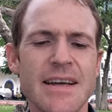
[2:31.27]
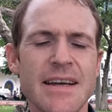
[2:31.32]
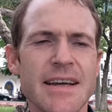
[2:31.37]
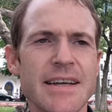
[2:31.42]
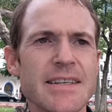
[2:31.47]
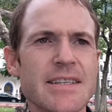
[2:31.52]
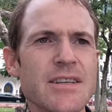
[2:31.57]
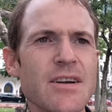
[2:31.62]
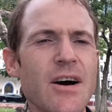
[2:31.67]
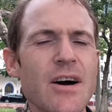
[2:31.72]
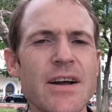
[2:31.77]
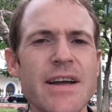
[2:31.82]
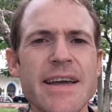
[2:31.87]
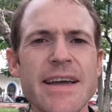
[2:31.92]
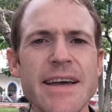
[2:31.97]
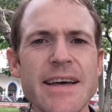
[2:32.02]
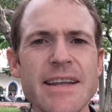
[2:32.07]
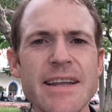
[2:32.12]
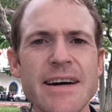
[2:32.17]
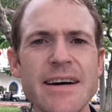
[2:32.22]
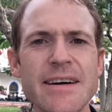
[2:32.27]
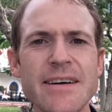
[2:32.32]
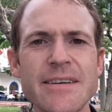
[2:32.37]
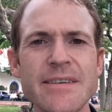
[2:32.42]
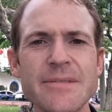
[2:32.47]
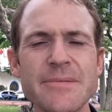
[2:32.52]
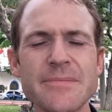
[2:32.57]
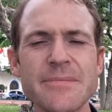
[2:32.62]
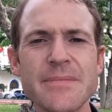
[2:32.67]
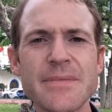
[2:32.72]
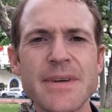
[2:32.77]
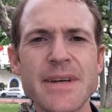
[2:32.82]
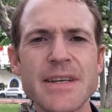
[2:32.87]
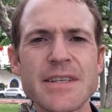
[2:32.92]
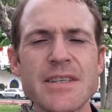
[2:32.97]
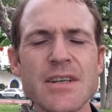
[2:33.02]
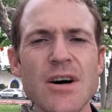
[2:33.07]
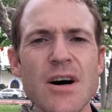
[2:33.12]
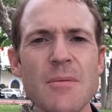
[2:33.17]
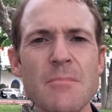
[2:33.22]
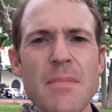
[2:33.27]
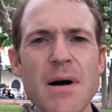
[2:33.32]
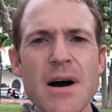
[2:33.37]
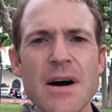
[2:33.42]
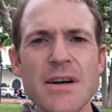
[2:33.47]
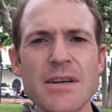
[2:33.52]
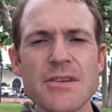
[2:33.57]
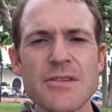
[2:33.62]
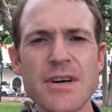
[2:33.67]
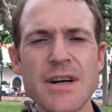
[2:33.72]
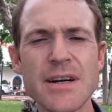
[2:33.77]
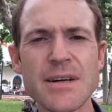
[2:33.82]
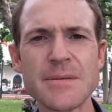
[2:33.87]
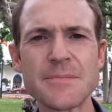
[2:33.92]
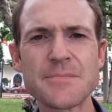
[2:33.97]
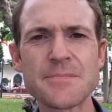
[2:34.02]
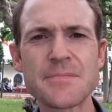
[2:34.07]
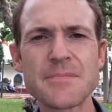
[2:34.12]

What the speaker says: He's not a killer. He's not a murderer.